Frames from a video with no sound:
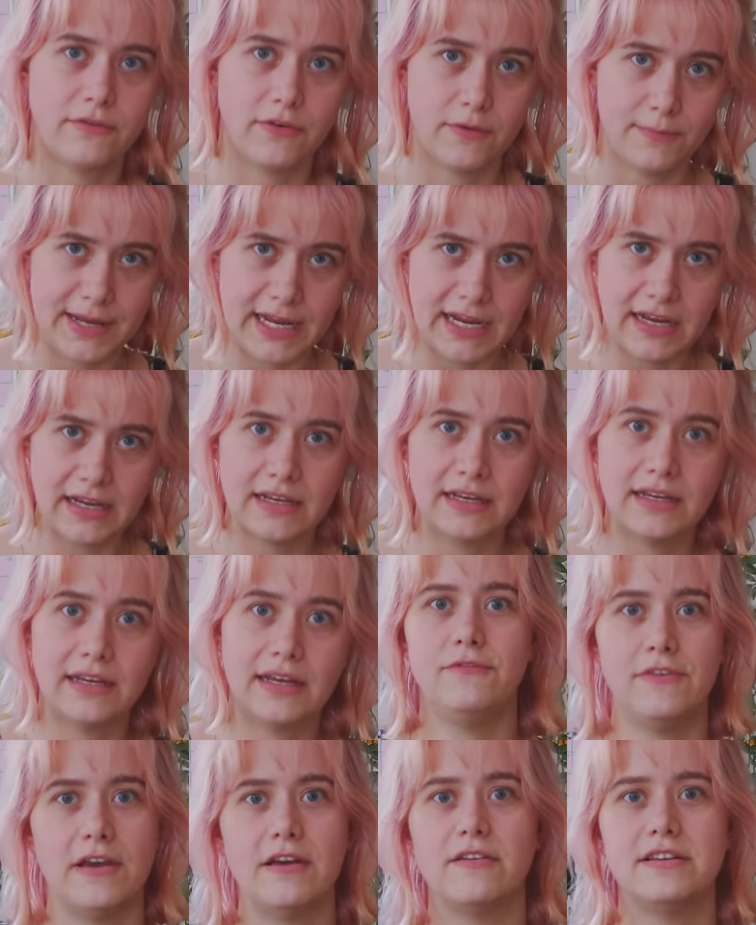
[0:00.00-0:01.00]
for me.
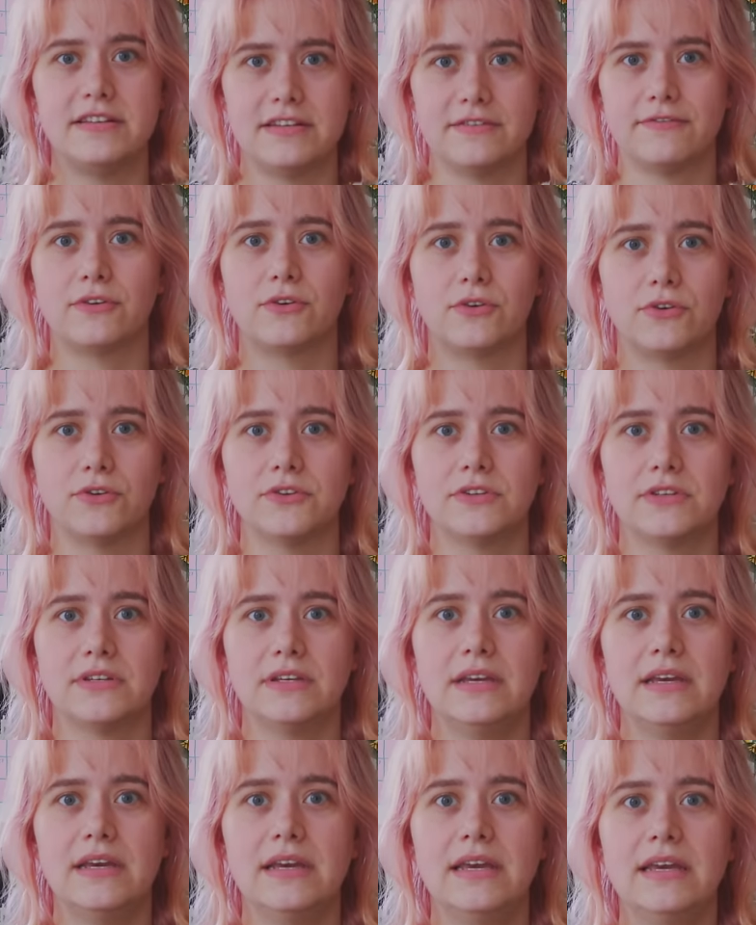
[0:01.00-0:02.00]
It's very difficult.
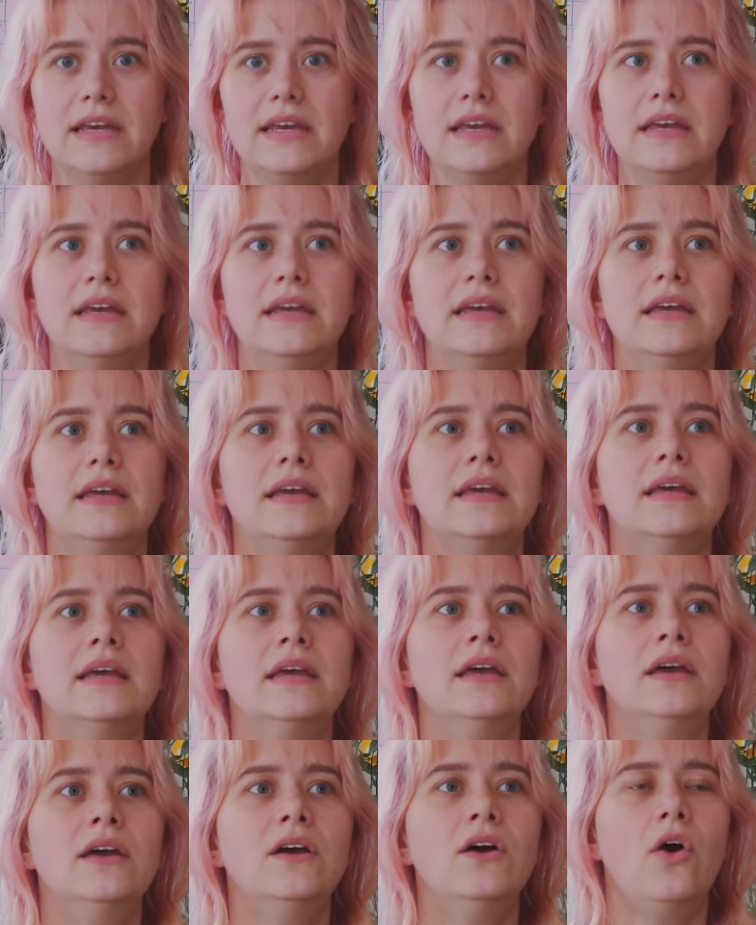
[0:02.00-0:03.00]

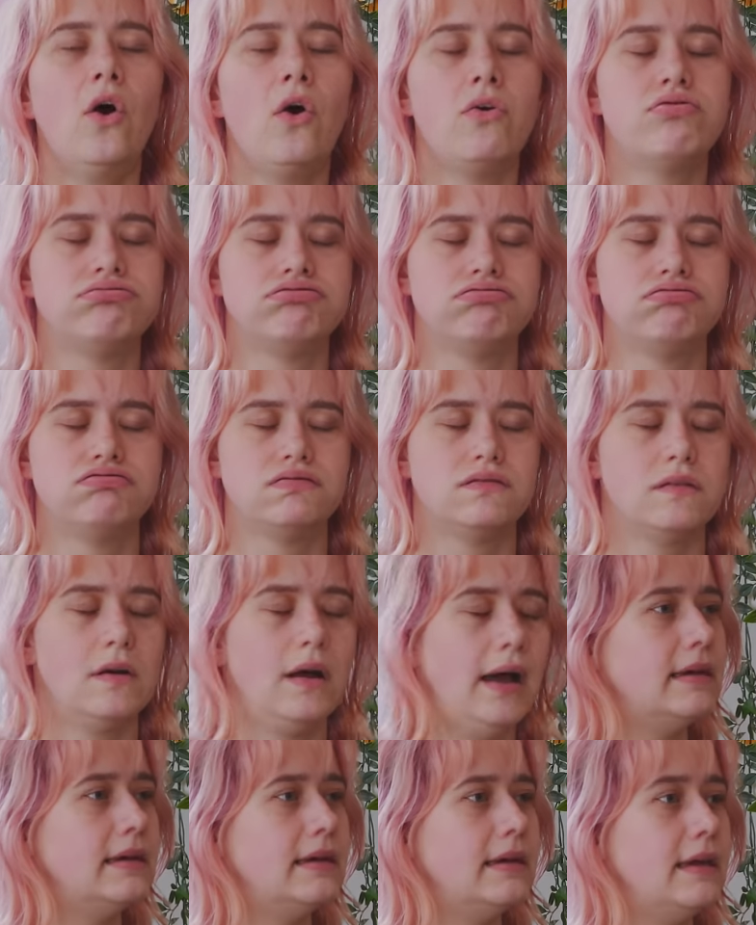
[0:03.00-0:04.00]

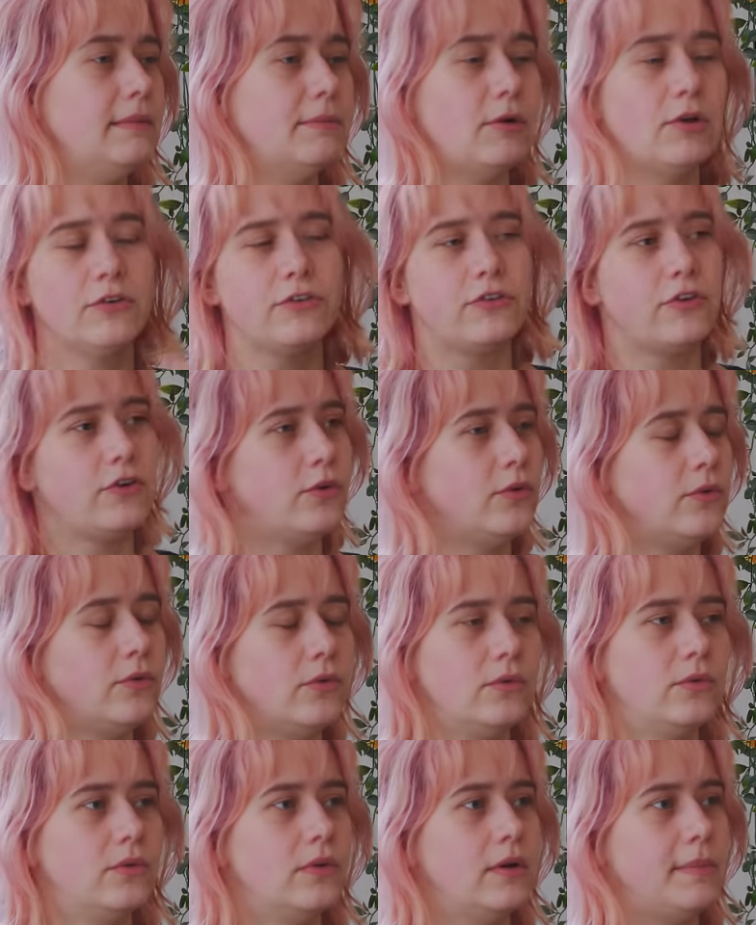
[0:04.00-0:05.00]
I am
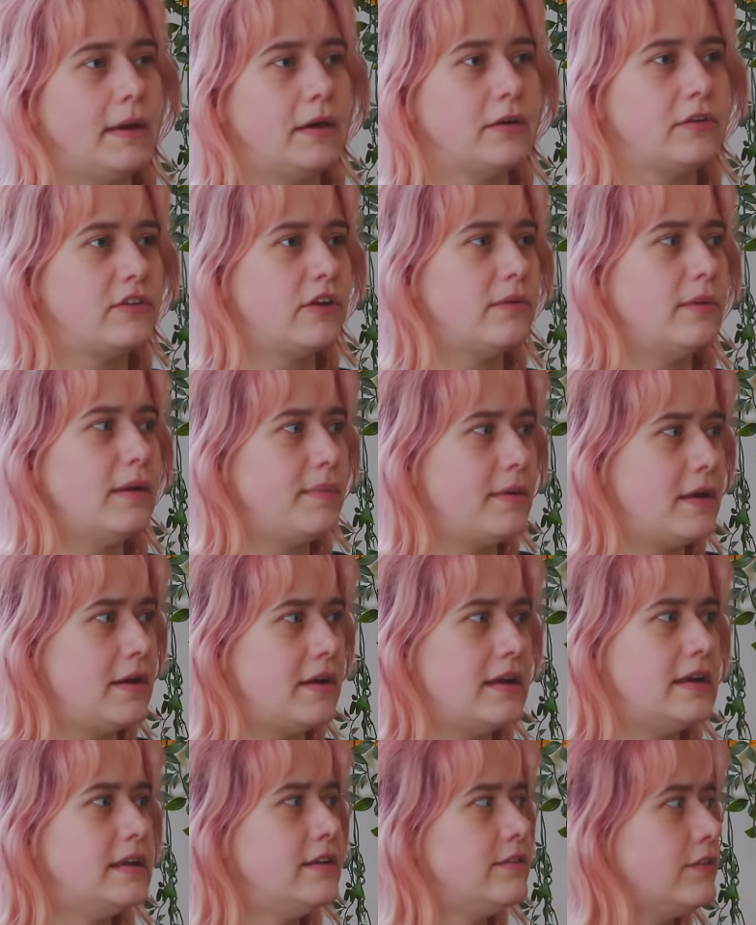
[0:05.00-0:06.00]
also about to start my
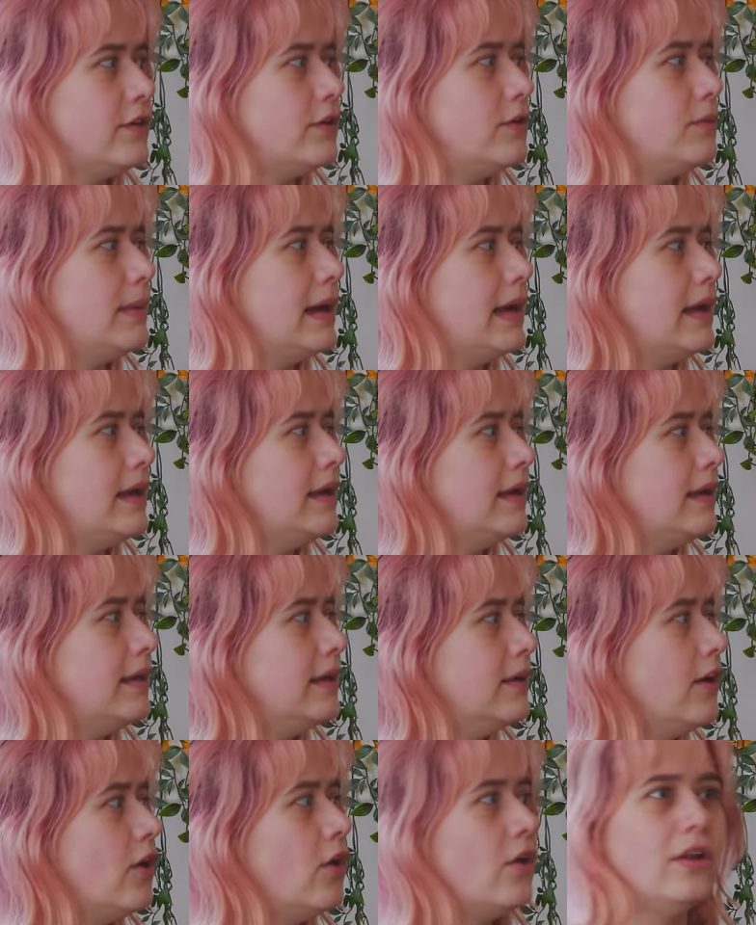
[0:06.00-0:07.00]
period, so my
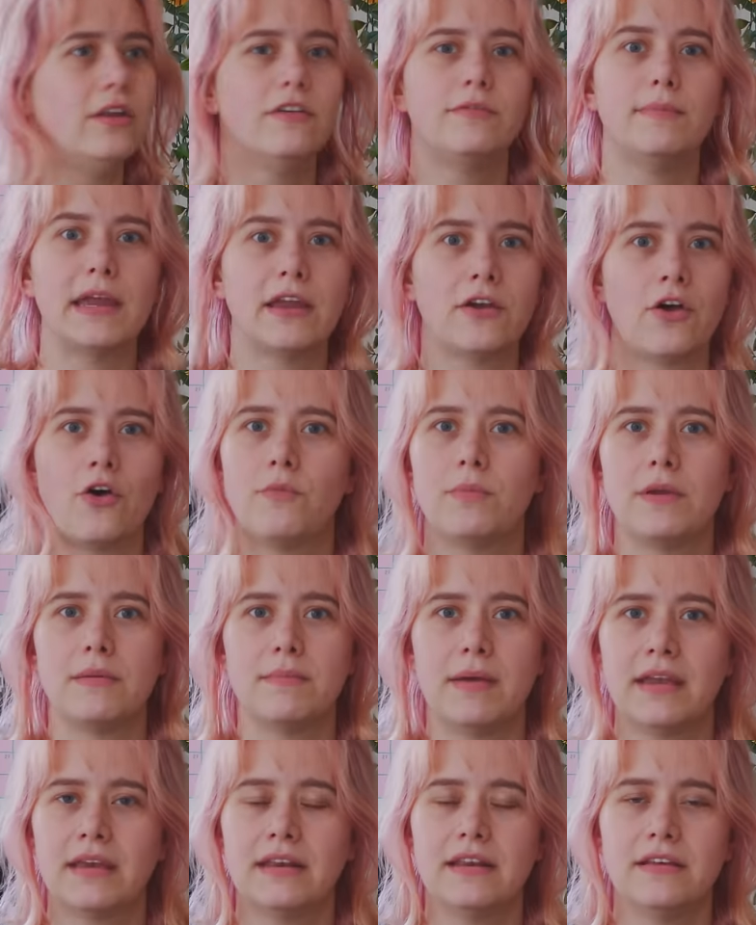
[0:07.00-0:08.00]
all of my coping
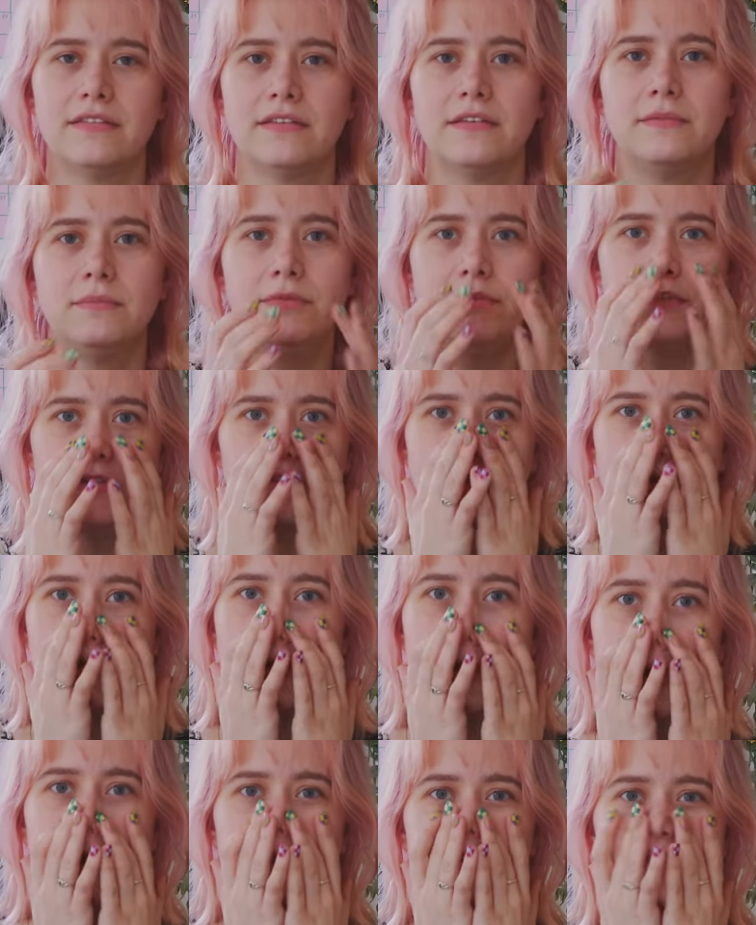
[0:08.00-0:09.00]
mechanisms
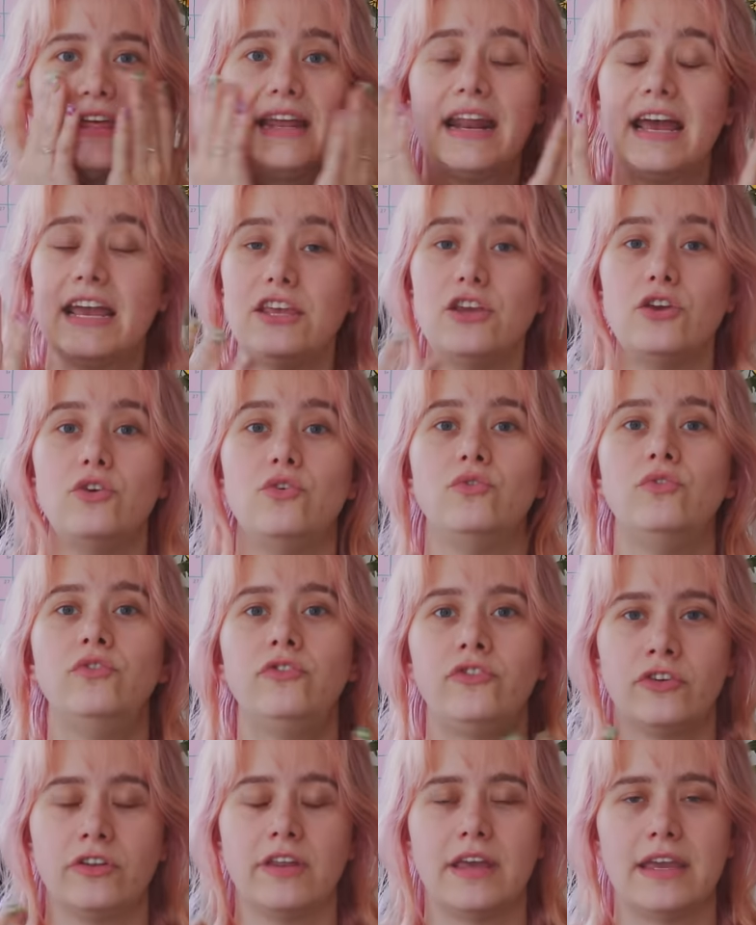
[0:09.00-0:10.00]
that I
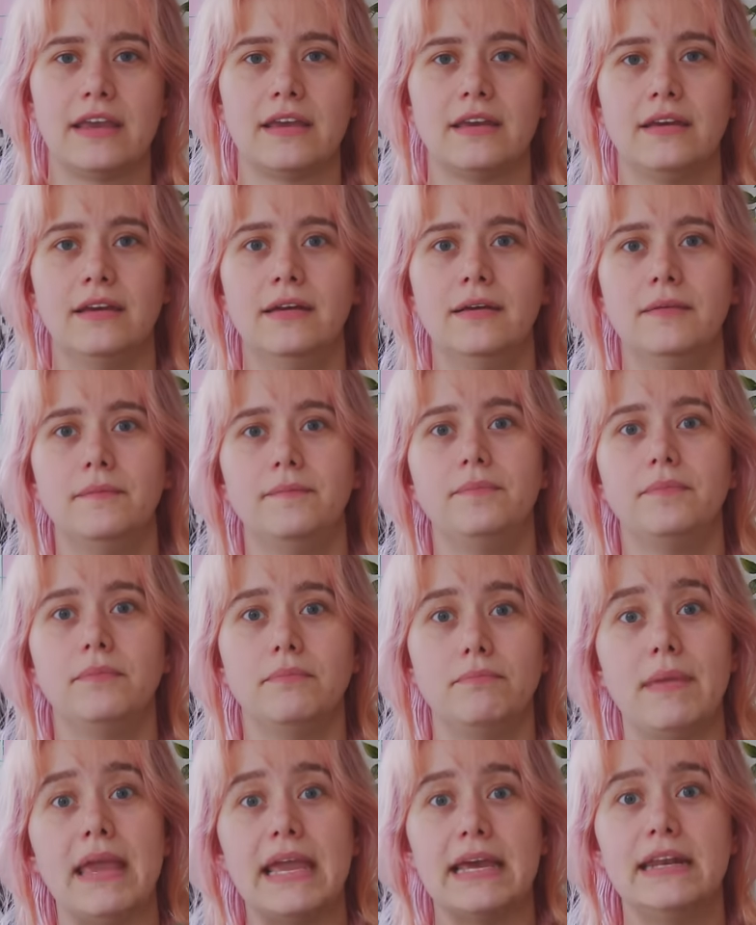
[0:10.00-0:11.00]
use to like
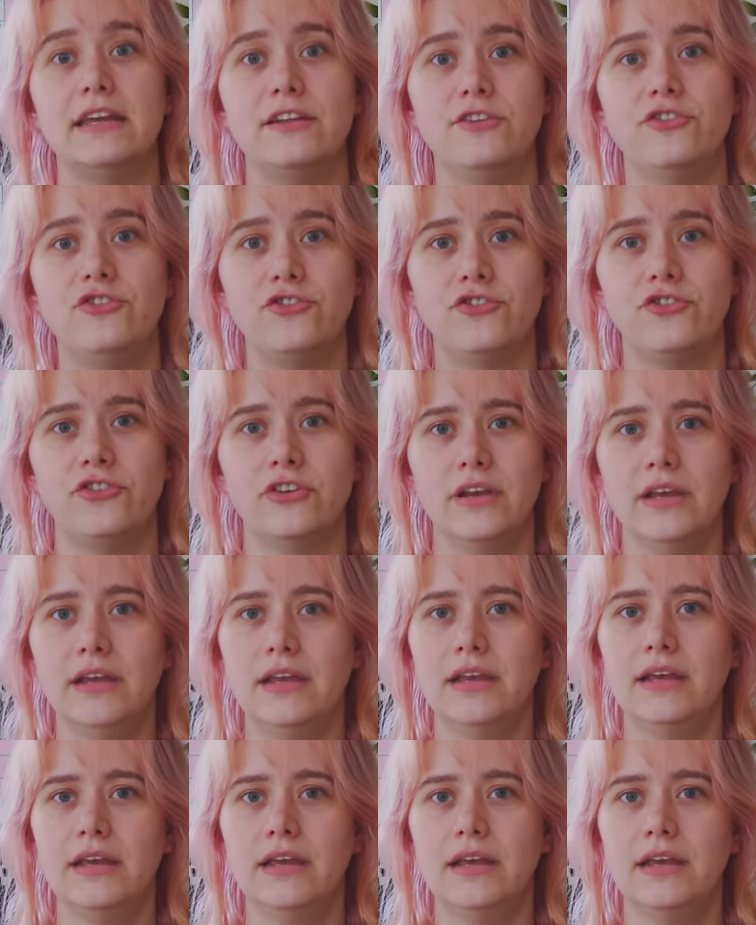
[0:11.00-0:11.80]
manage